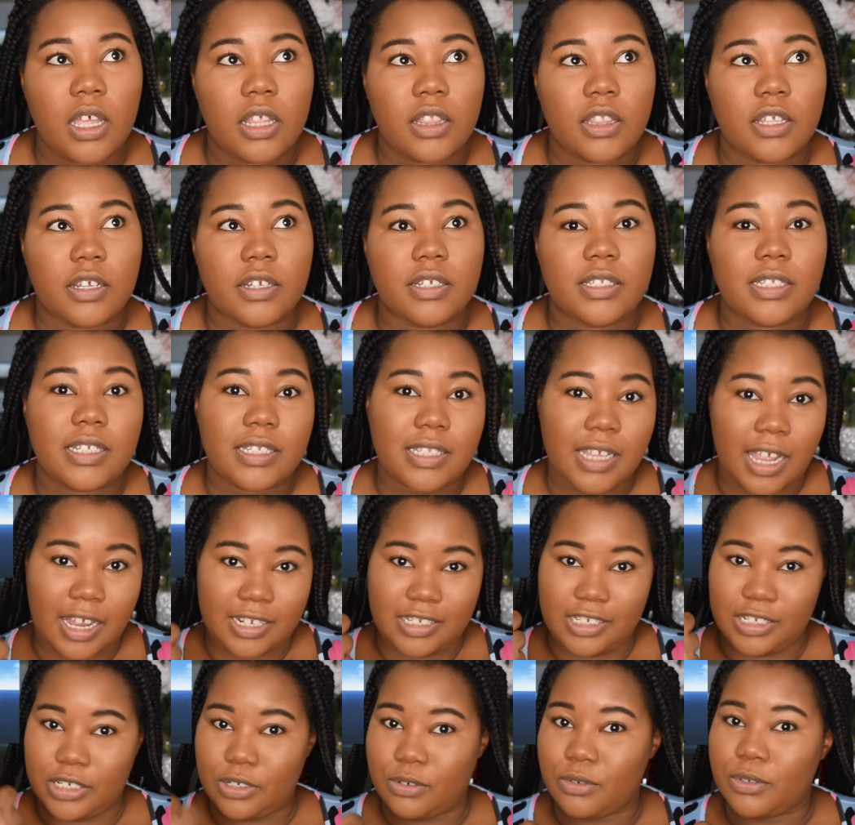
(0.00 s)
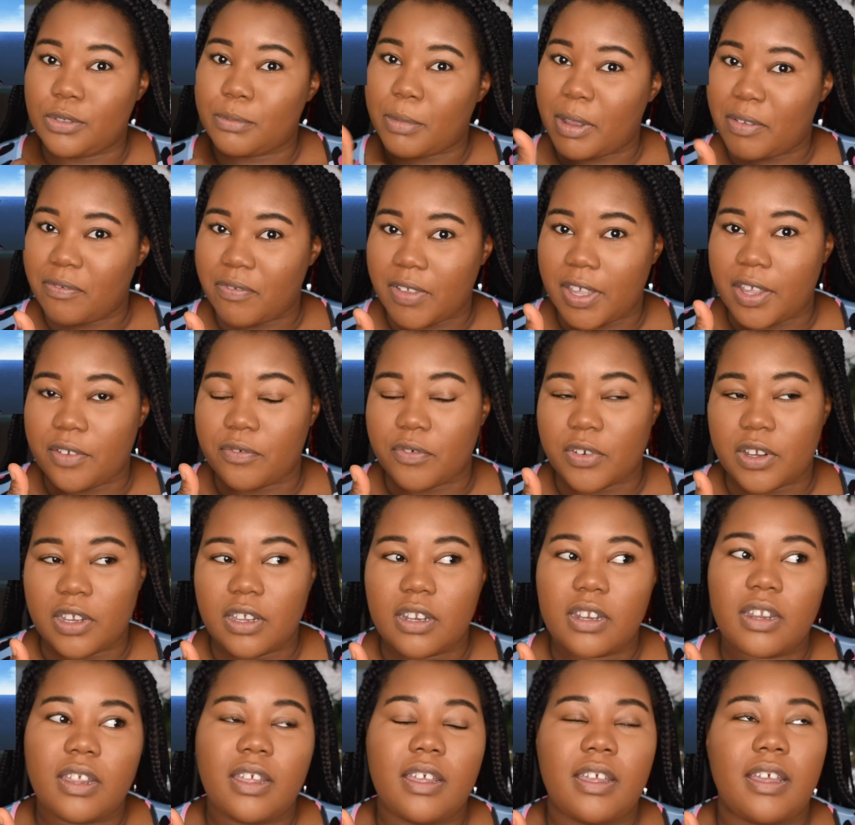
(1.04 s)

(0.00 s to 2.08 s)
there's Itachi, who's my favorite.